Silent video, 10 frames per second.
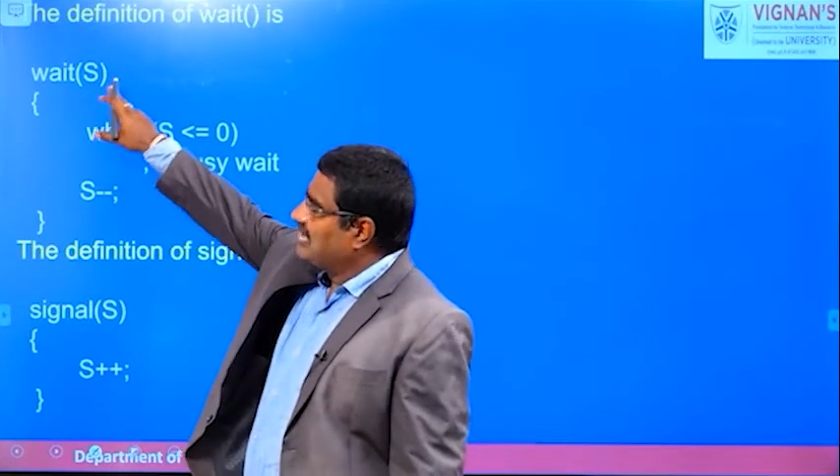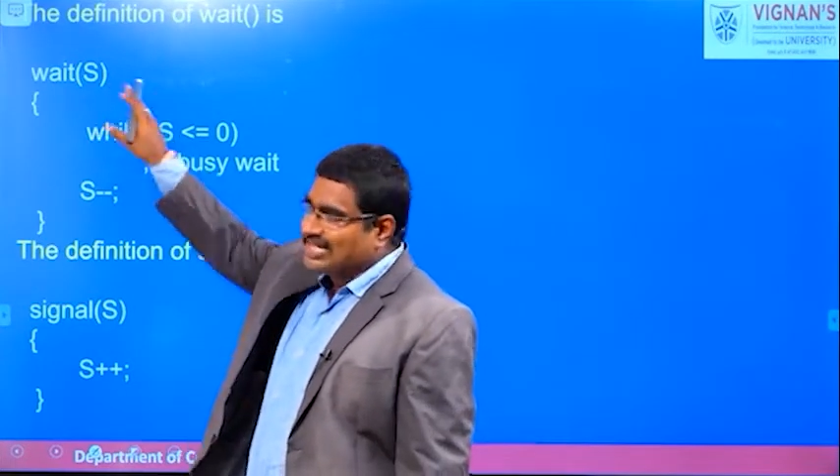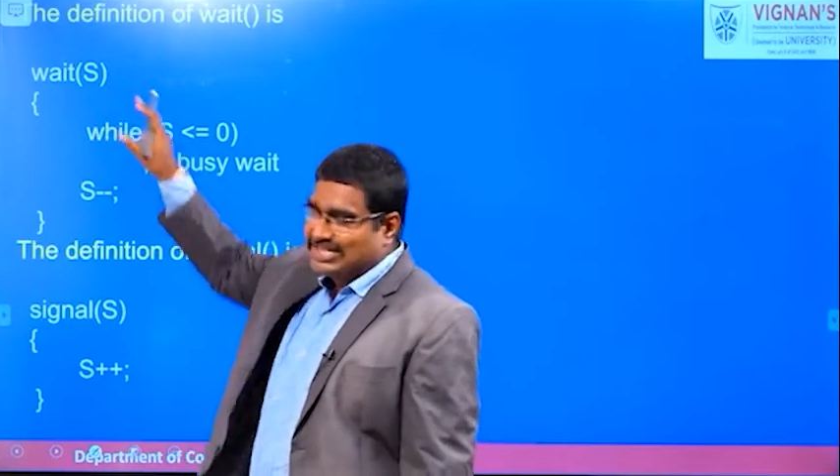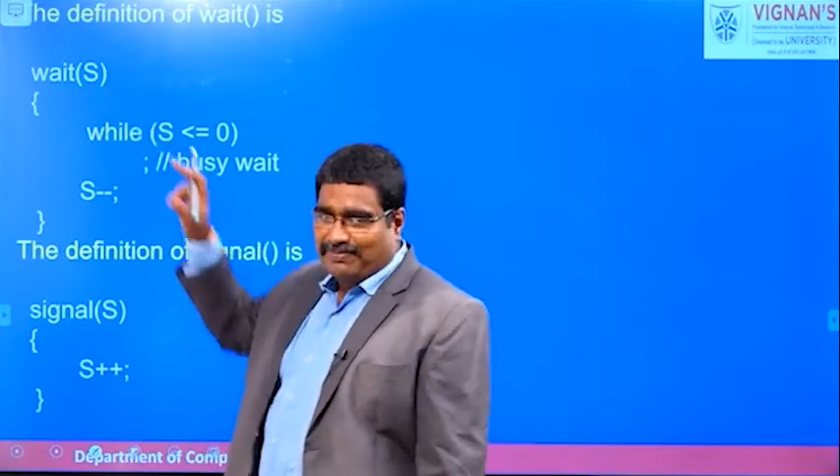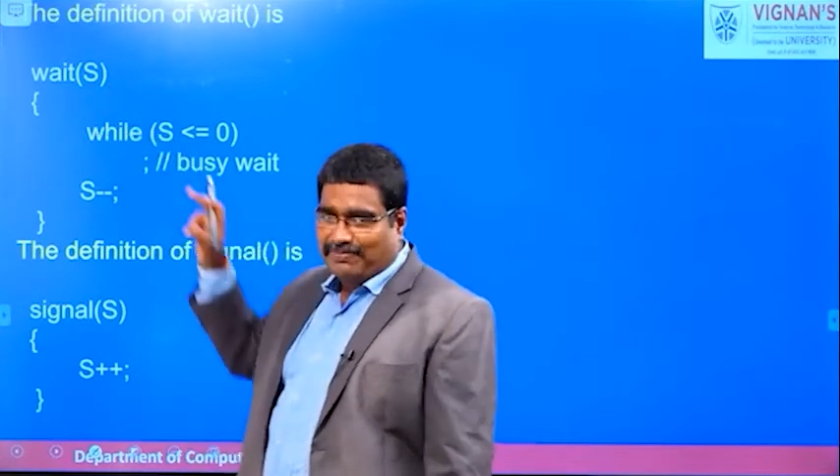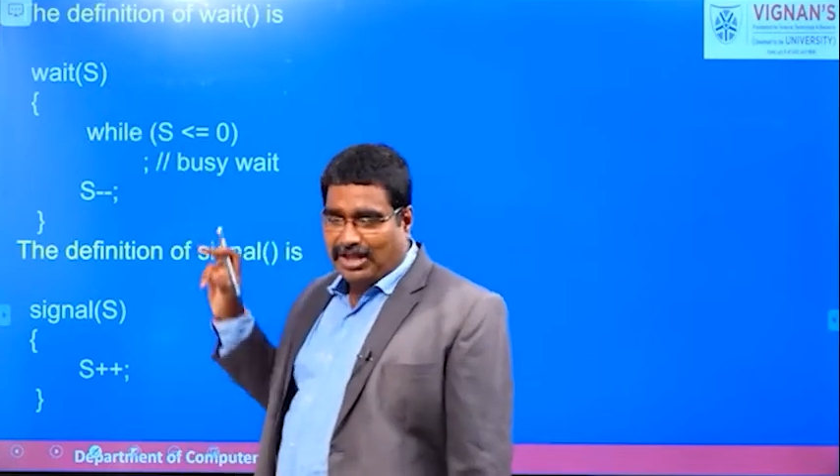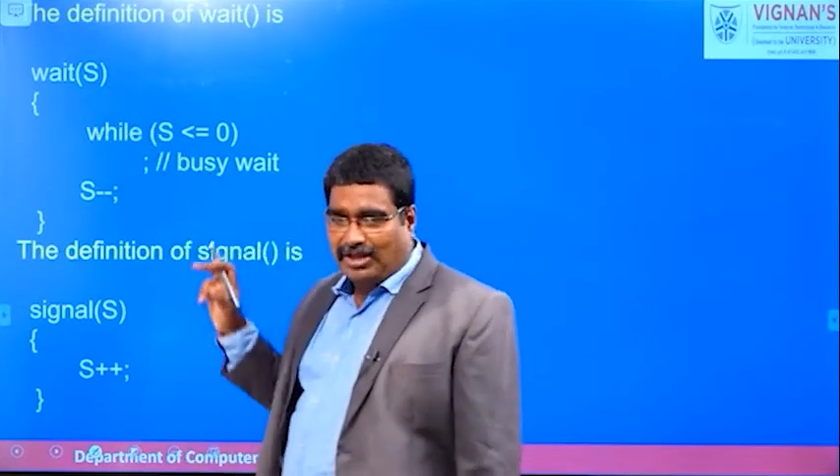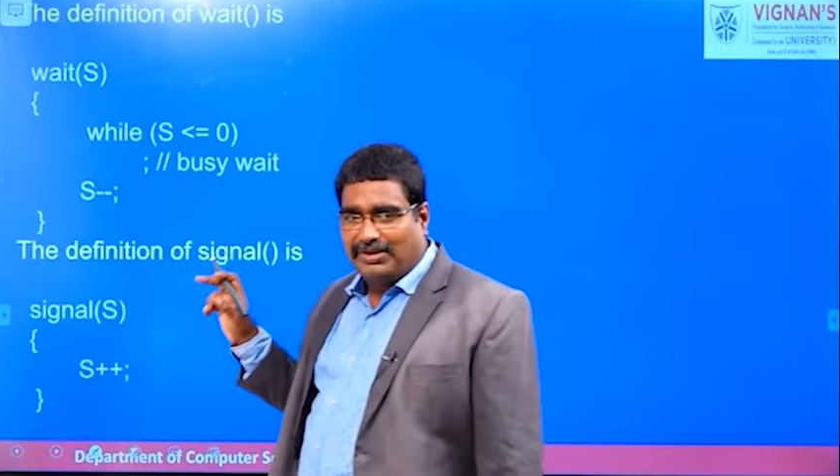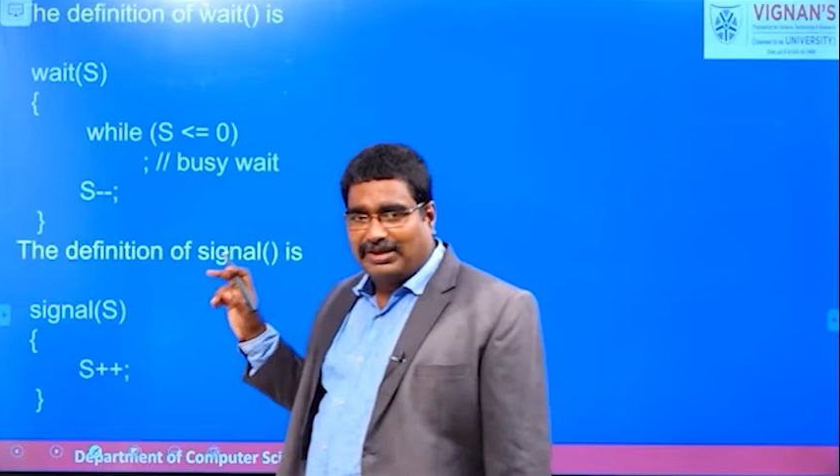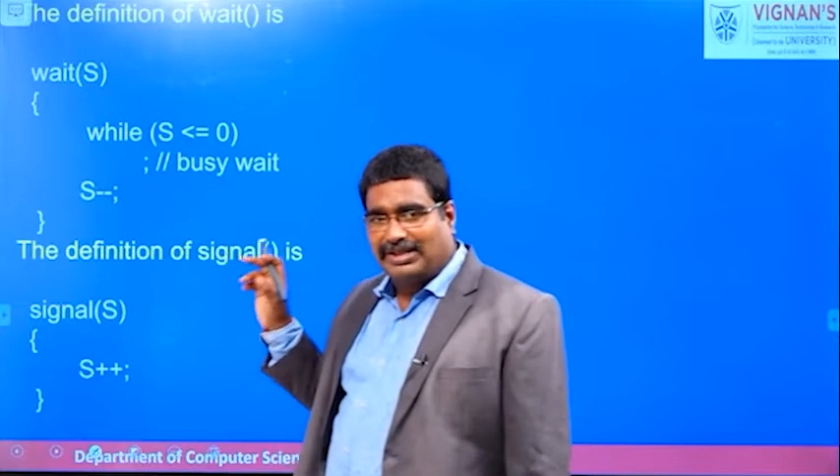takes a
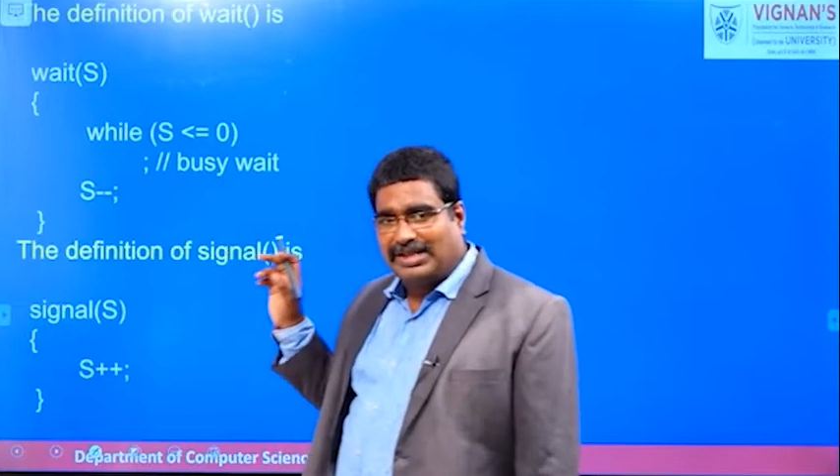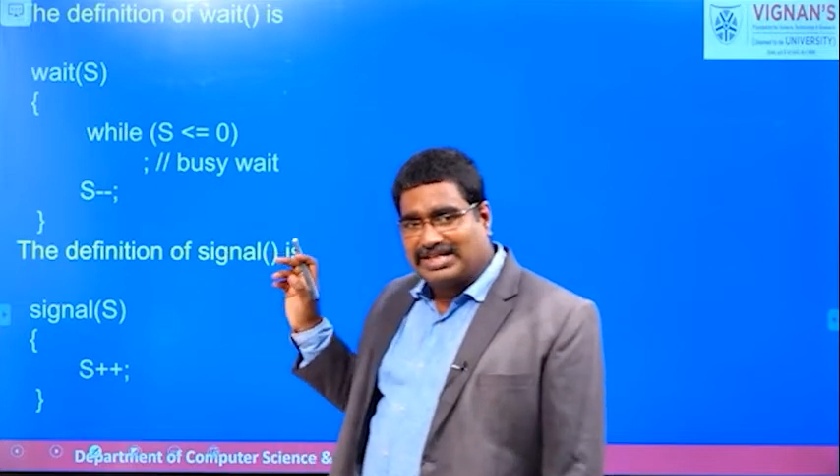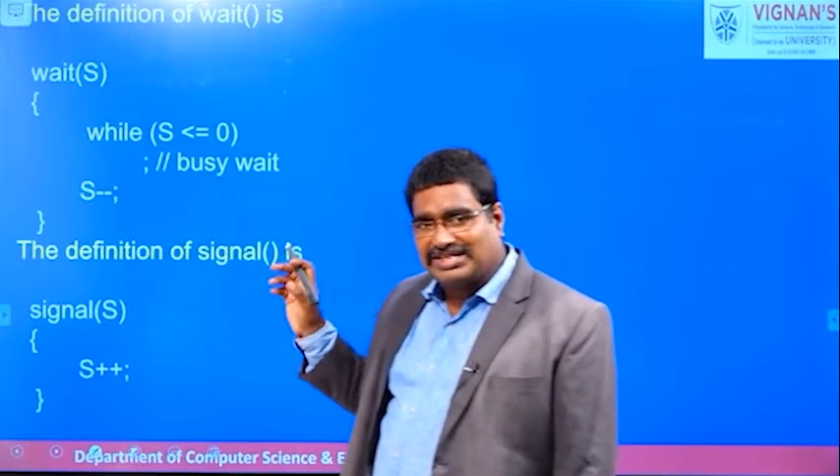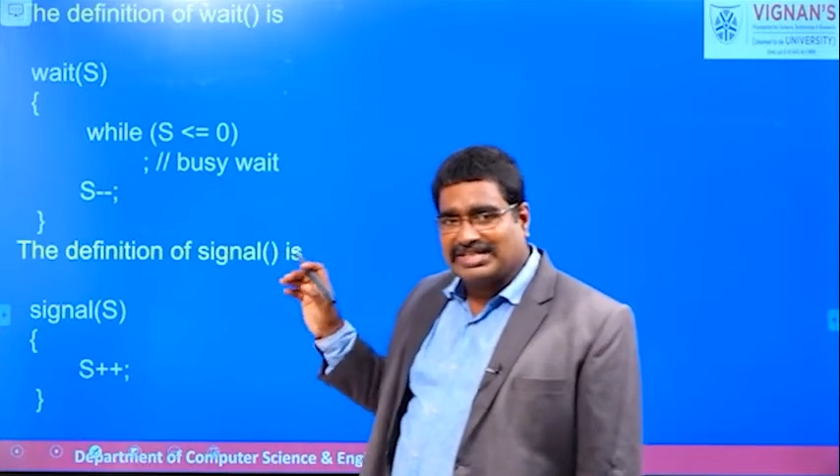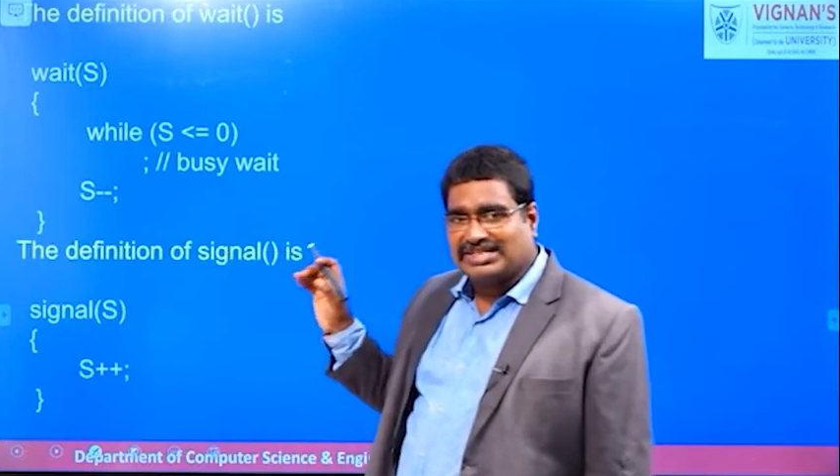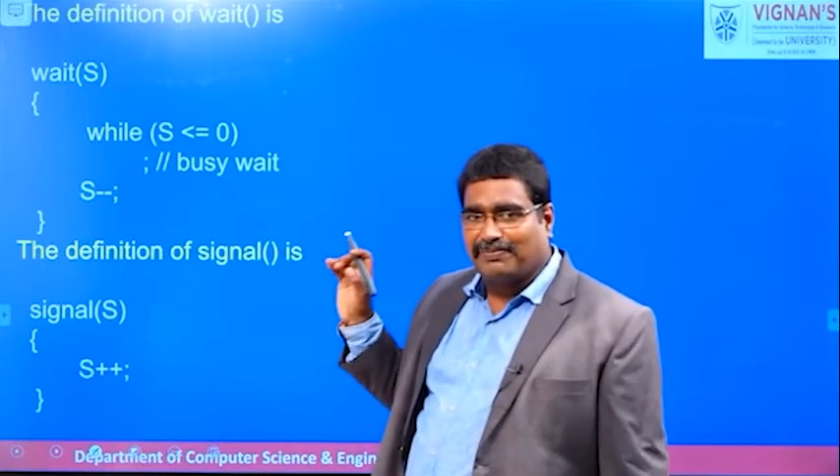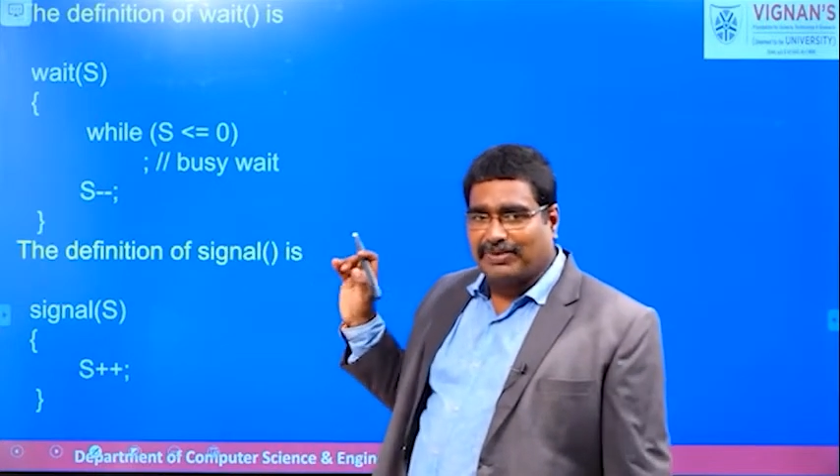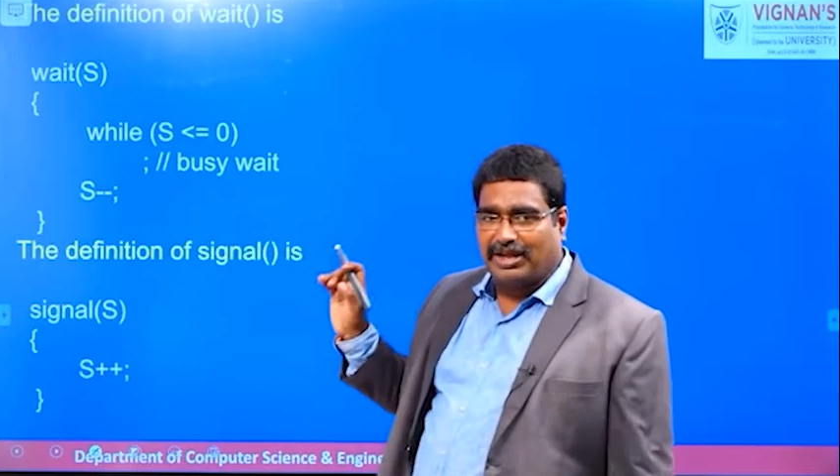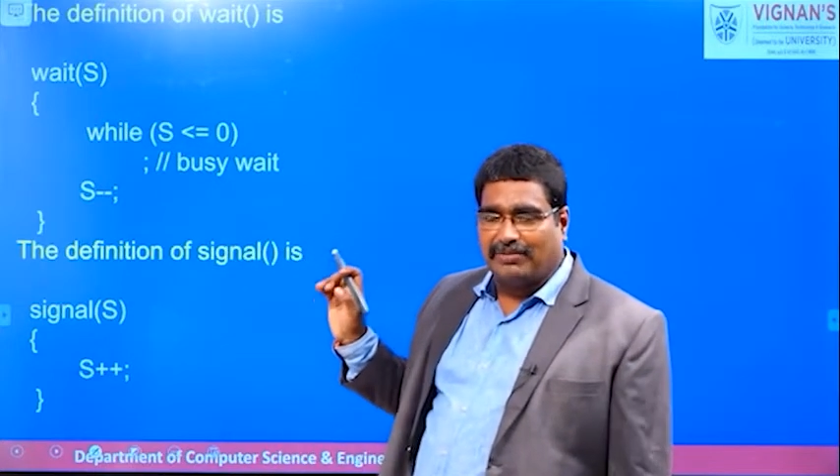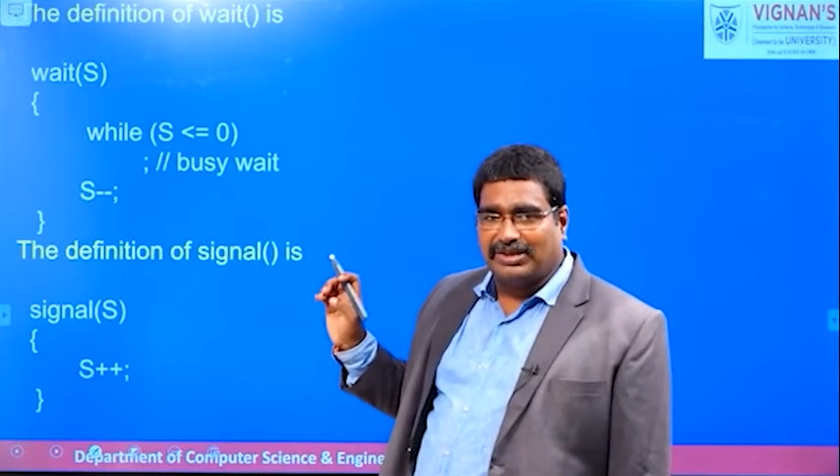parameter S as a
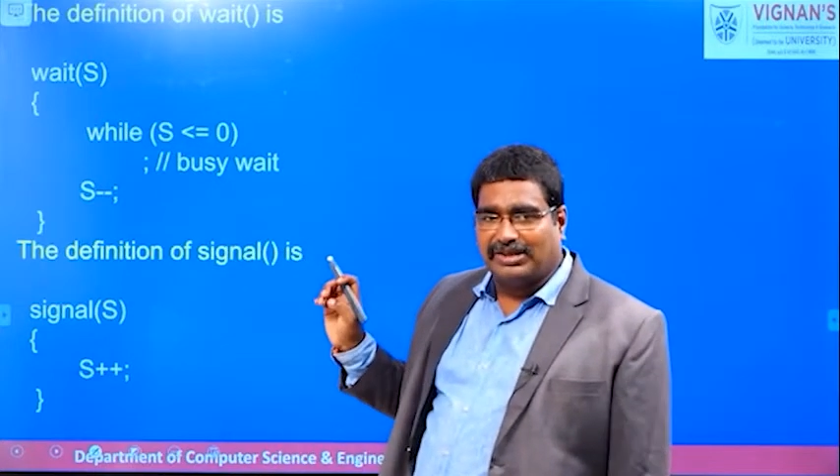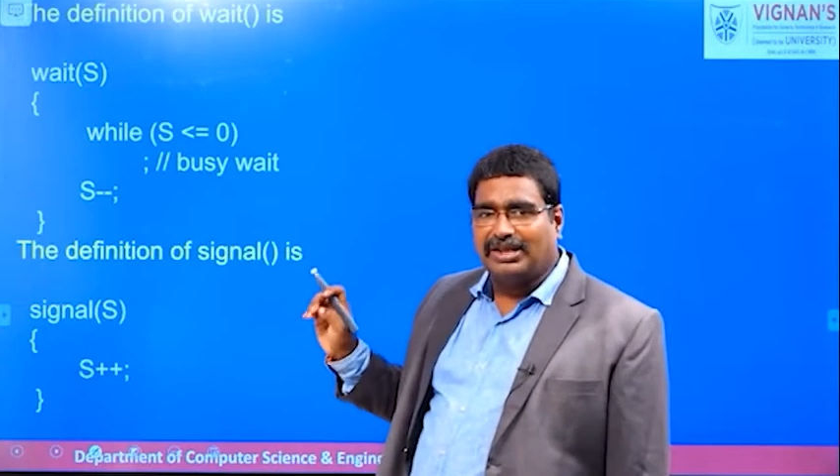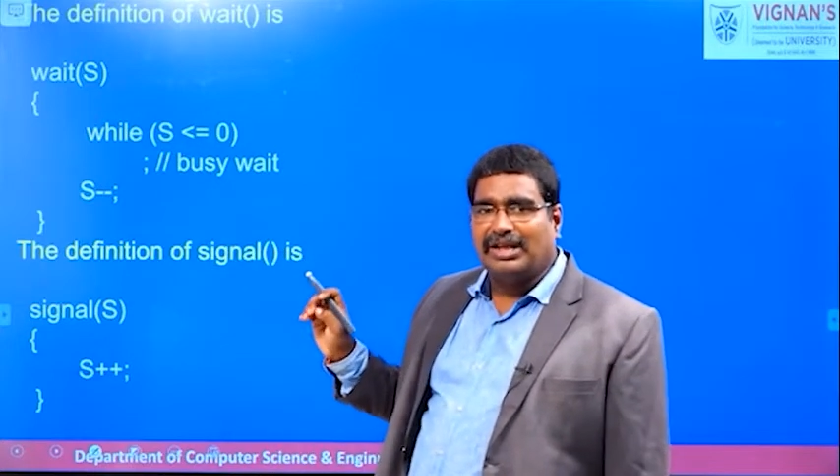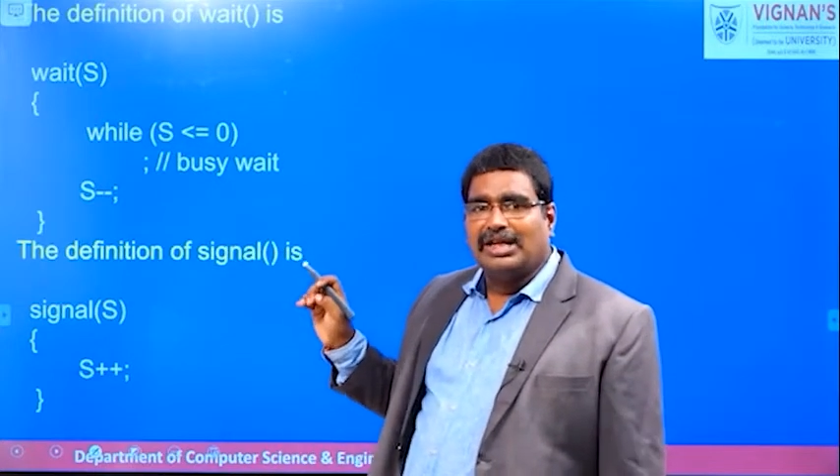parameter,